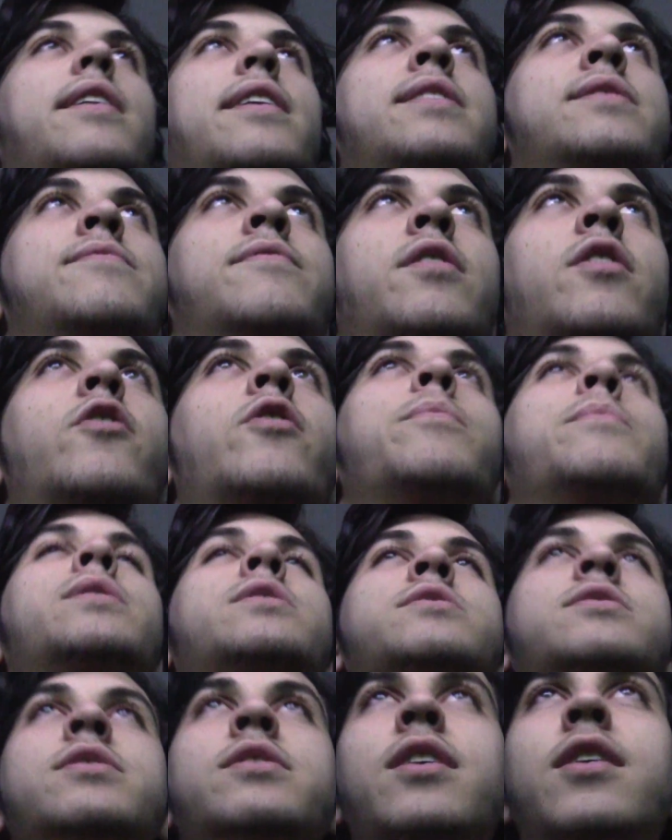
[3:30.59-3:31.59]
It's very
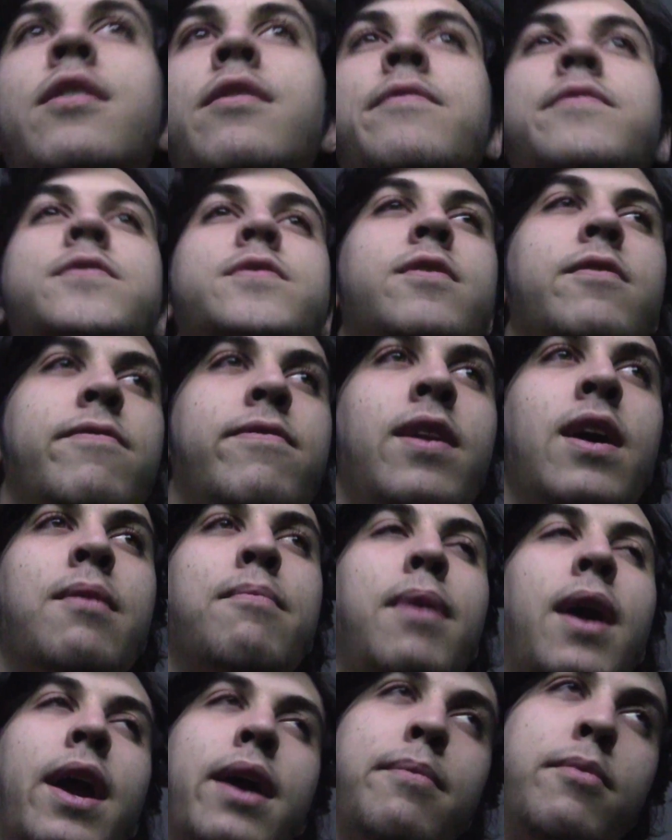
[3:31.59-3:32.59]
reminiscent of stuff like
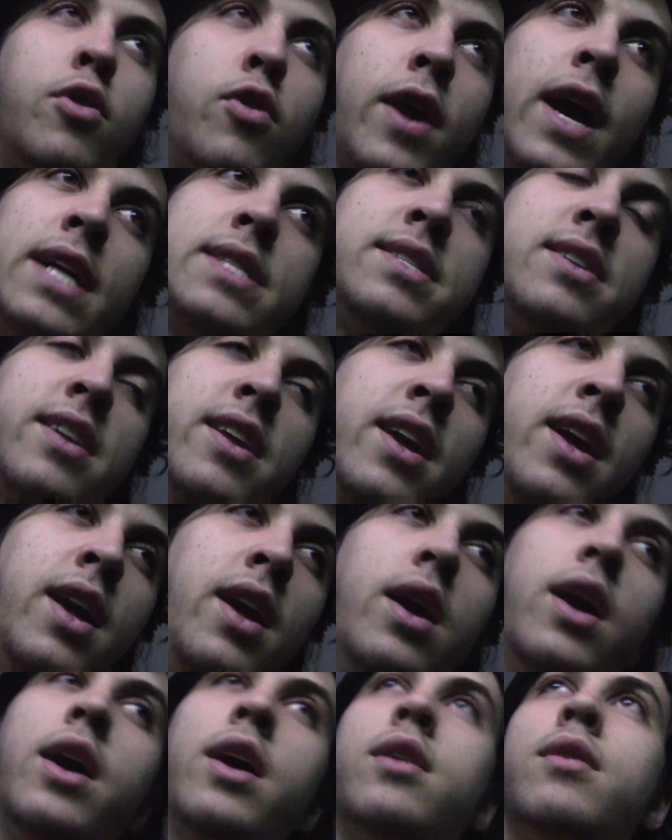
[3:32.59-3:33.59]

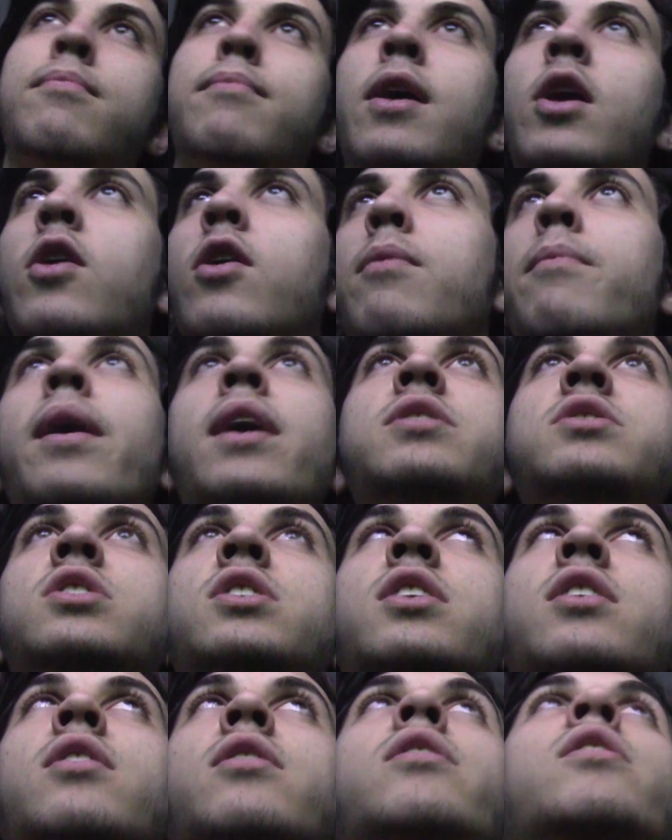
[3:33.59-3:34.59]
Bakemonogatari and Madoka
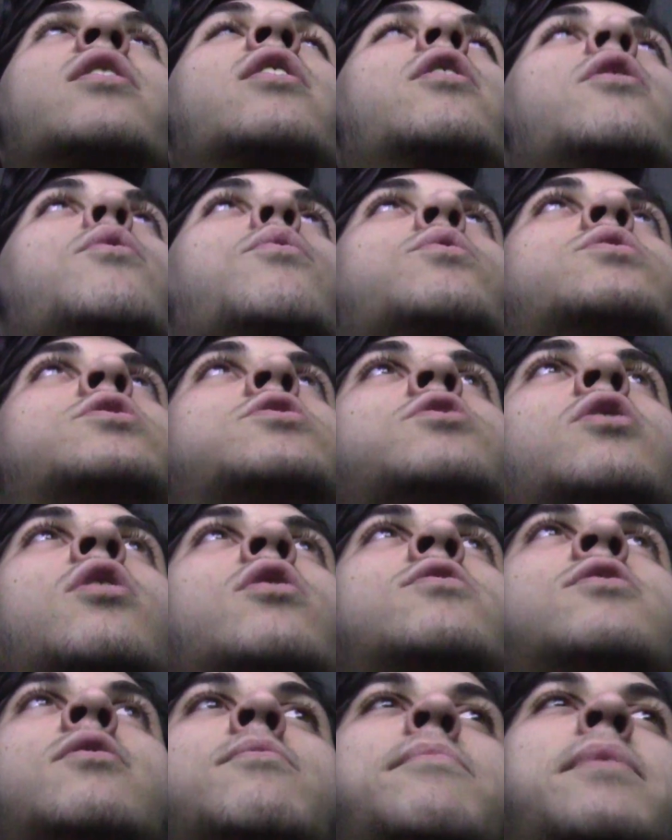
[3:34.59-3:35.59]
Magica, which is
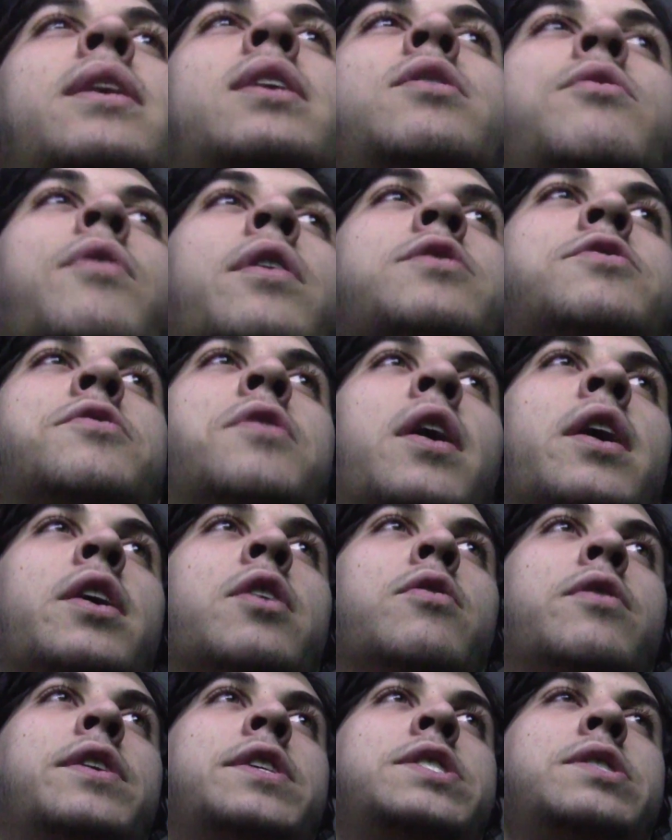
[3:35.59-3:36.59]
all done by director
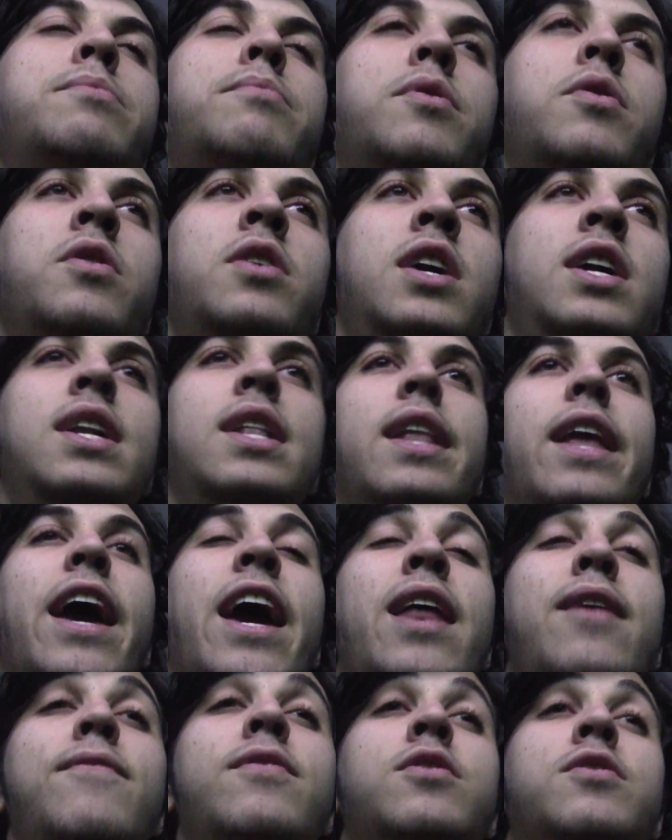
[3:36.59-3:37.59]
Akiyuki Shimbo.
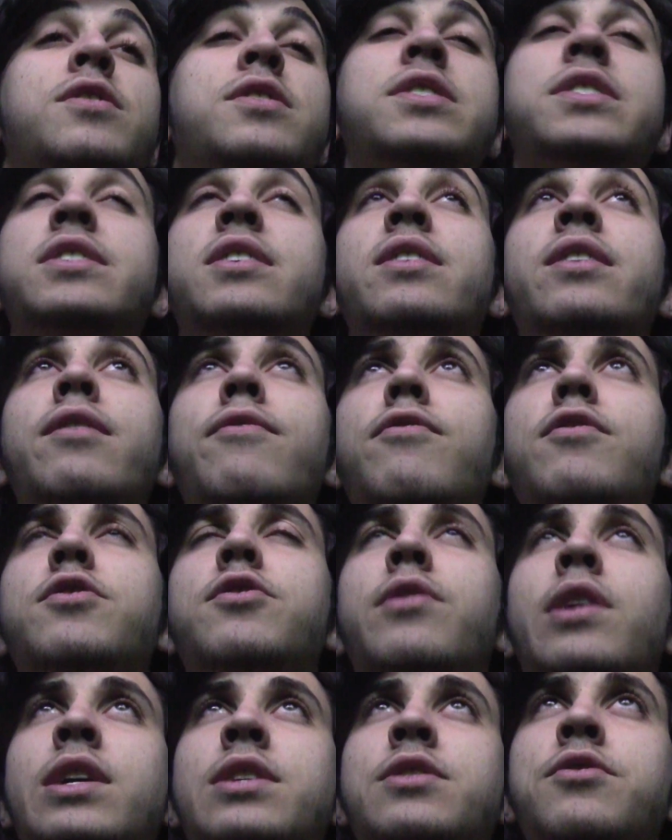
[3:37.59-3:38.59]
And even though this is a different
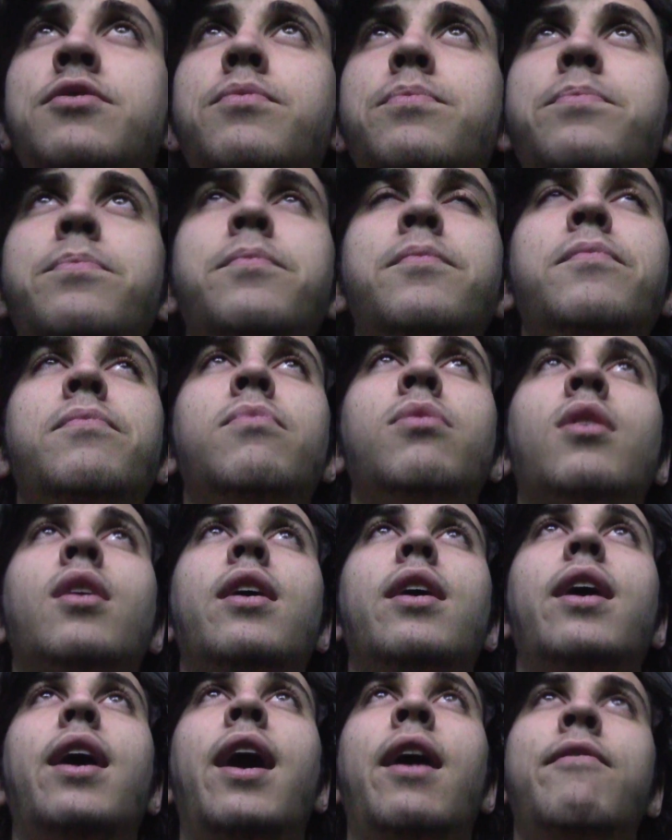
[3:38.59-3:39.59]
director,
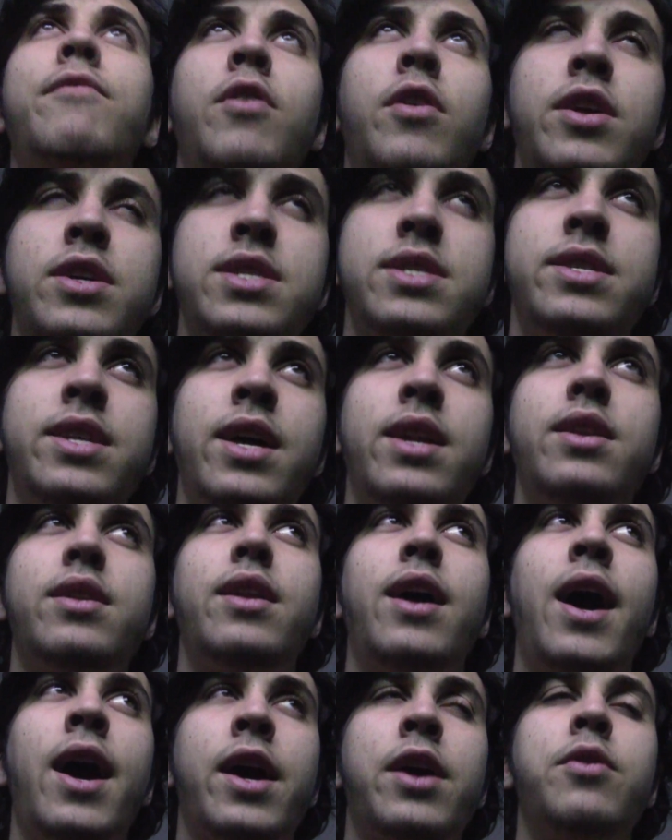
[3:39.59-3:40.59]
I've noticed that
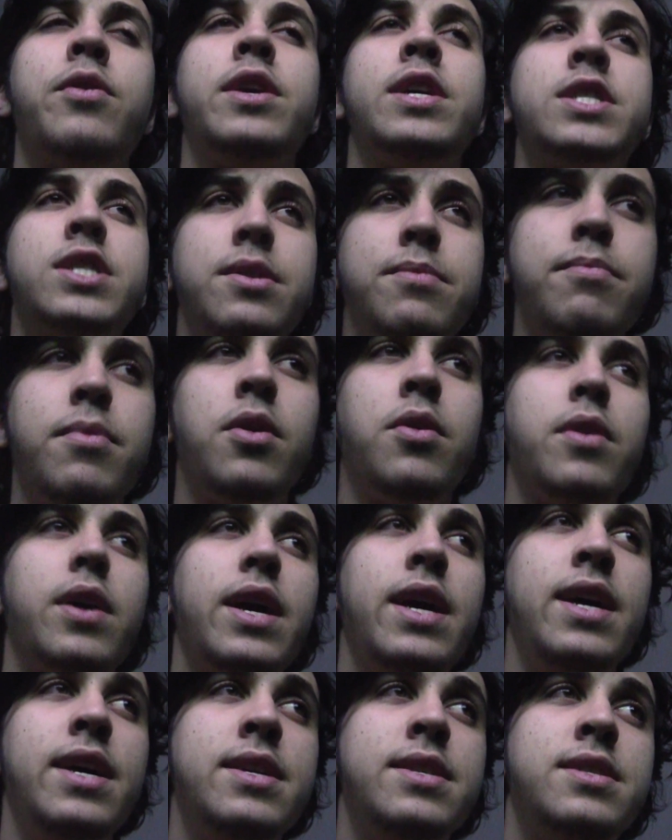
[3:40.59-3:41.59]
Akiyuki Shimbo
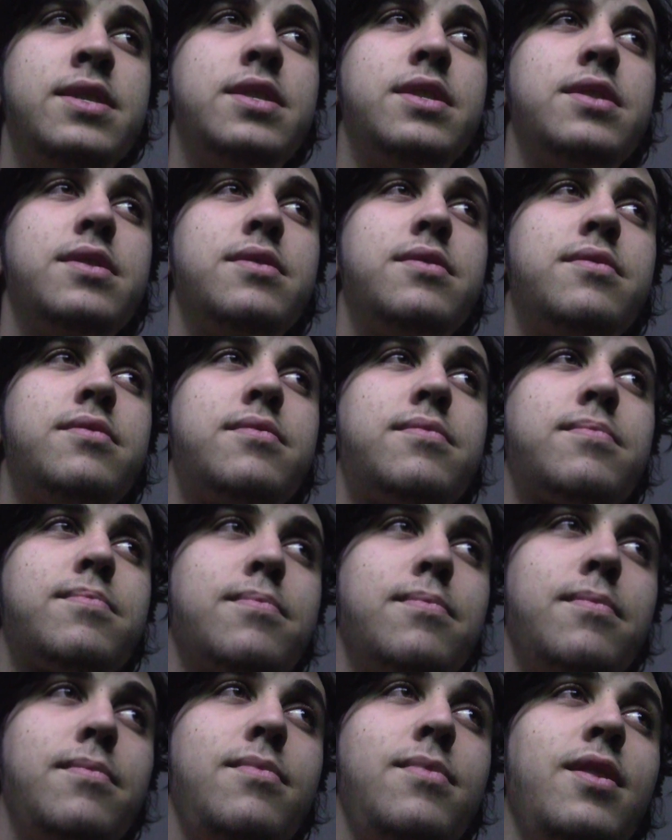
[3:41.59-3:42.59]
is
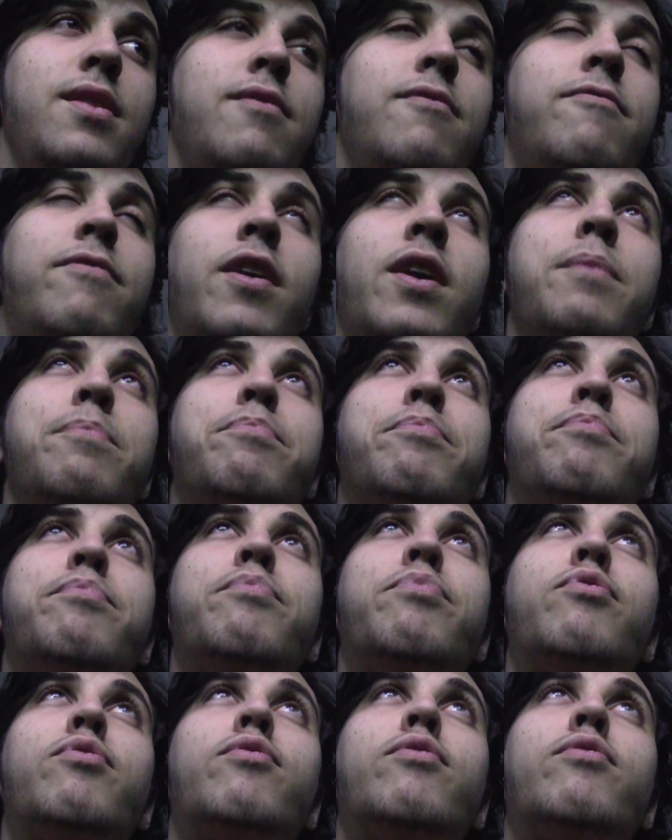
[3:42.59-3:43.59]
very
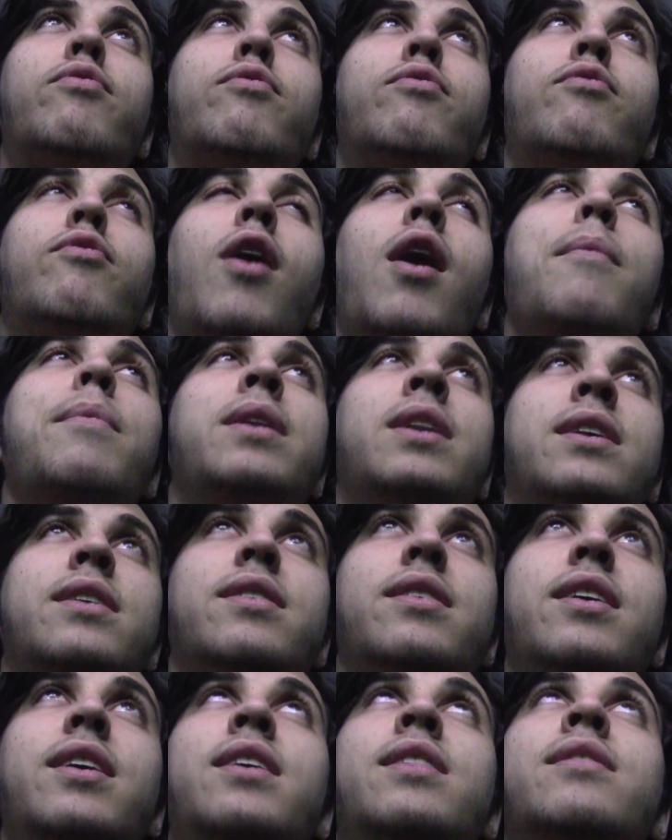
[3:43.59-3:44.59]

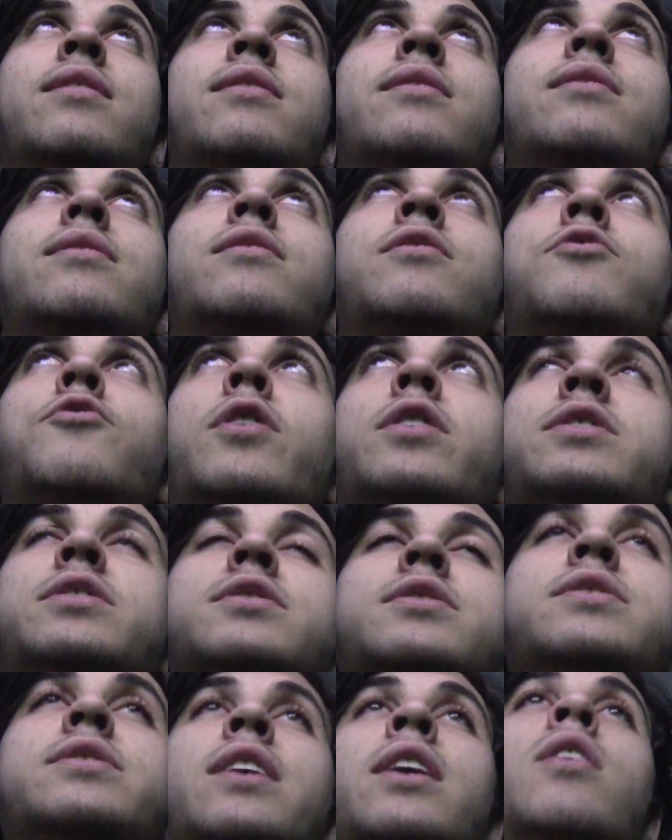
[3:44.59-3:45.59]
prominent in the
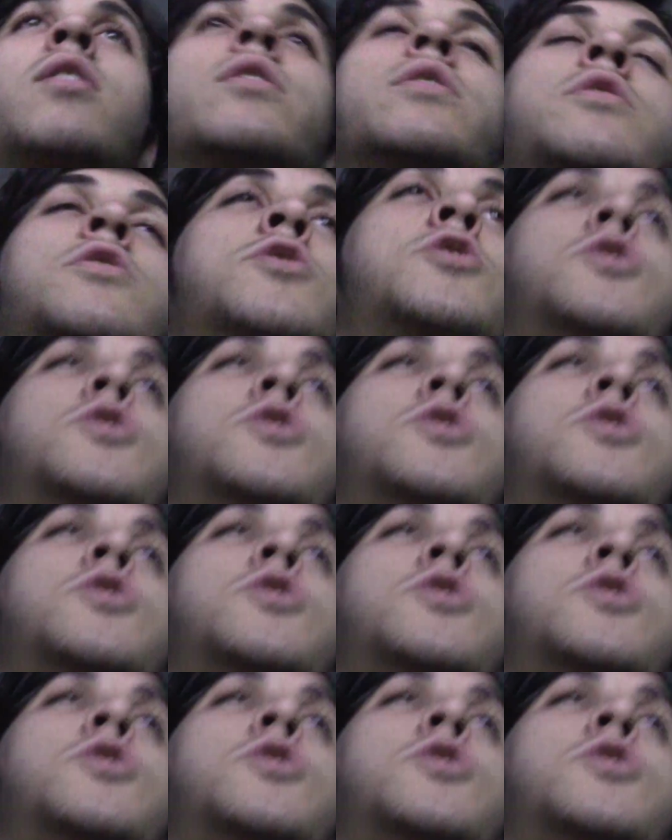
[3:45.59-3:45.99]
directing style in the